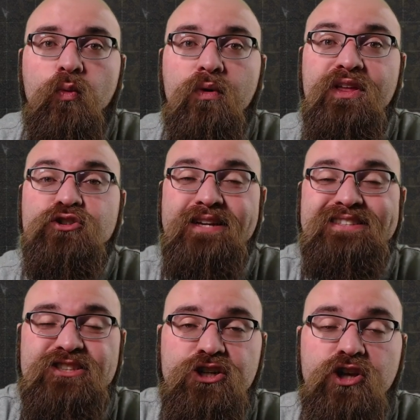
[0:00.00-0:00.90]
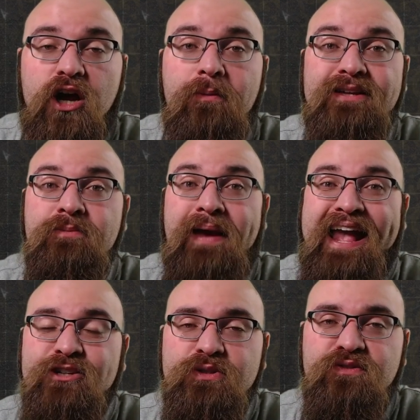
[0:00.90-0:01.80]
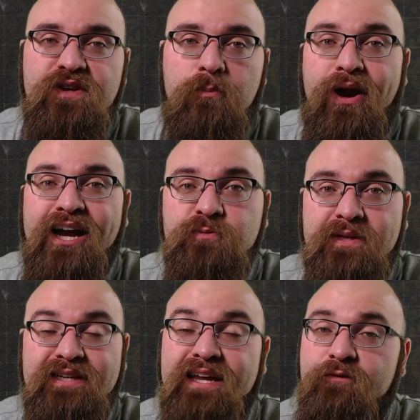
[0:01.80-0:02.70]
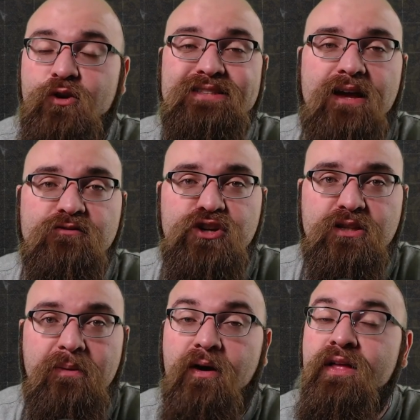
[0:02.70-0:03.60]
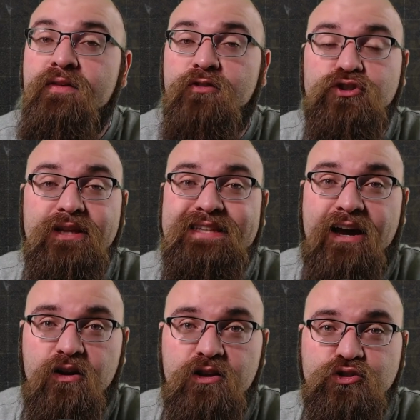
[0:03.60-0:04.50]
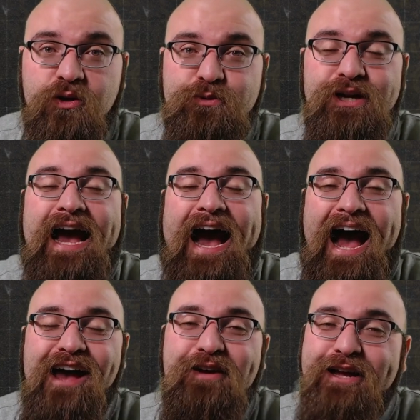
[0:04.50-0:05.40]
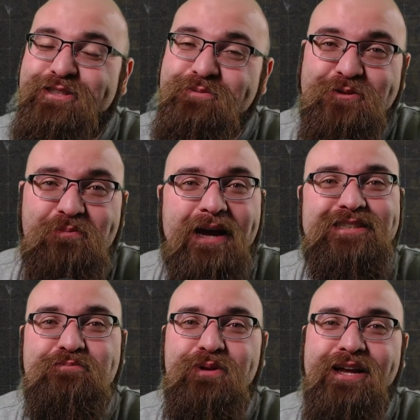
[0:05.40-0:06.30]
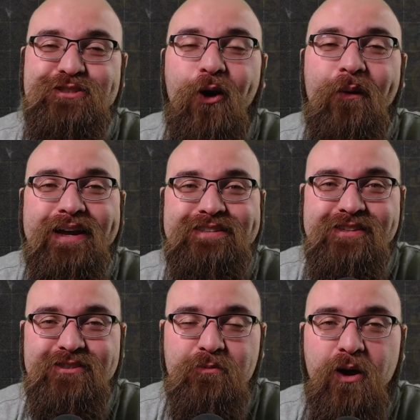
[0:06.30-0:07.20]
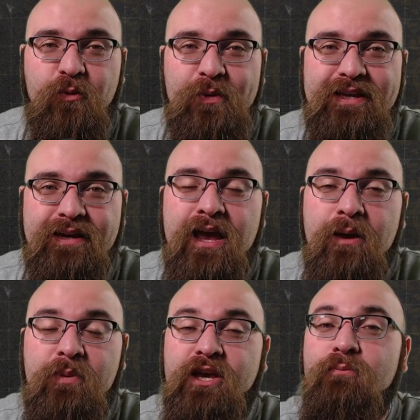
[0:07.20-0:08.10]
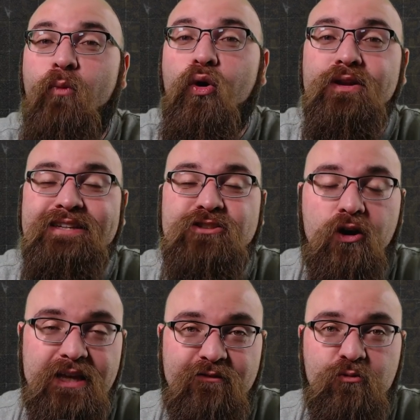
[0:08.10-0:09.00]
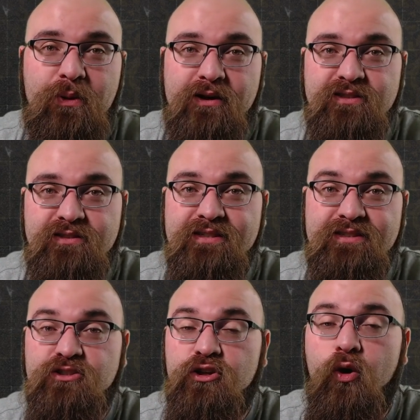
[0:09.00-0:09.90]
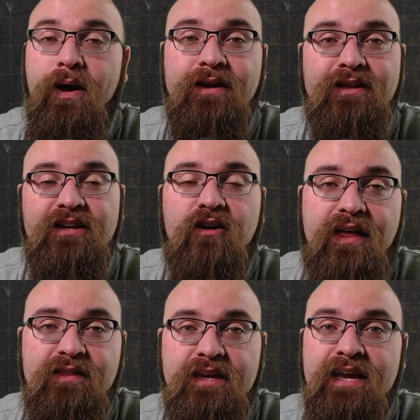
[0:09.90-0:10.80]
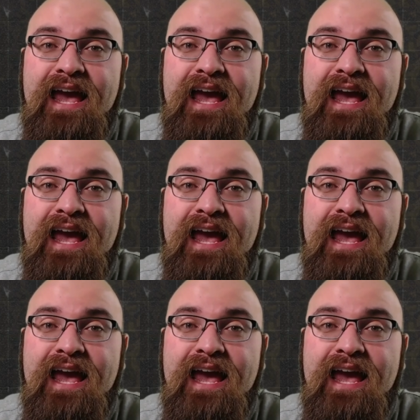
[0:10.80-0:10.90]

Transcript: we'll then transition and talk about some entries via PrizePicks. Again, if you guys haven't checked them out, there's a link down in the description. I've got some spicy plays going into this upcoming weekend, picking more or less on a given player statistic. So go ahead, click on that link,